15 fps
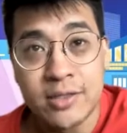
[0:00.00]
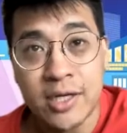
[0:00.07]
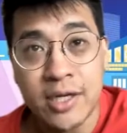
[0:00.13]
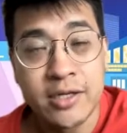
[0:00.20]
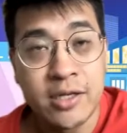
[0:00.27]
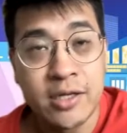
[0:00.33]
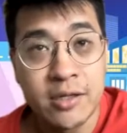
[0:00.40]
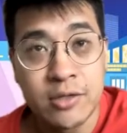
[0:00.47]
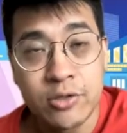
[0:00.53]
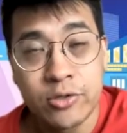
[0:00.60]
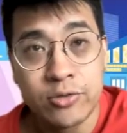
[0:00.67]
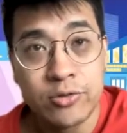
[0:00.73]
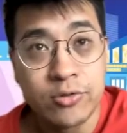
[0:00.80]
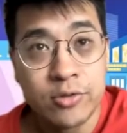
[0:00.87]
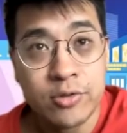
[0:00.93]
turn it
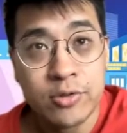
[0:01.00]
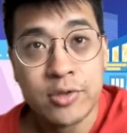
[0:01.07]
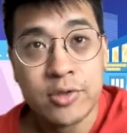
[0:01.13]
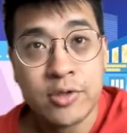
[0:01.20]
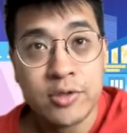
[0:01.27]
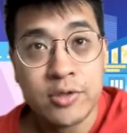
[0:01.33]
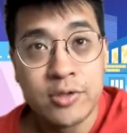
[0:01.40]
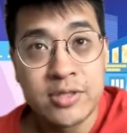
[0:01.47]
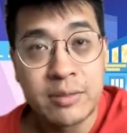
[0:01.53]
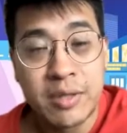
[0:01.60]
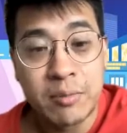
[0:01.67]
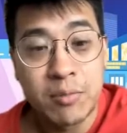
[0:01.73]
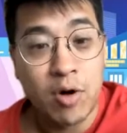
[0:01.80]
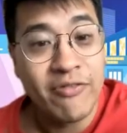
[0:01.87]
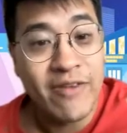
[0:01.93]
into
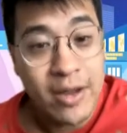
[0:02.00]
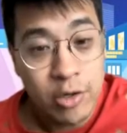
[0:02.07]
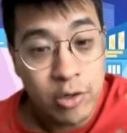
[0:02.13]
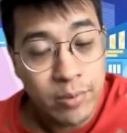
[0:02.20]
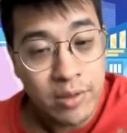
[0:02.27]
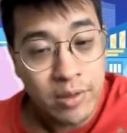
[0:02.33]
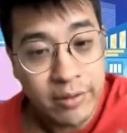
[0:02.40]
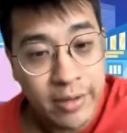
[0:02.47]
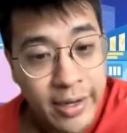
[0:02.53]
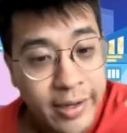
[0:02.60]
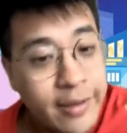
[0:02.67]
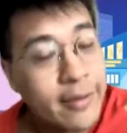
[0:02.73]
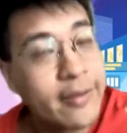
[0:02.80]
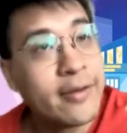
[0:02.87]
something more valuable, right?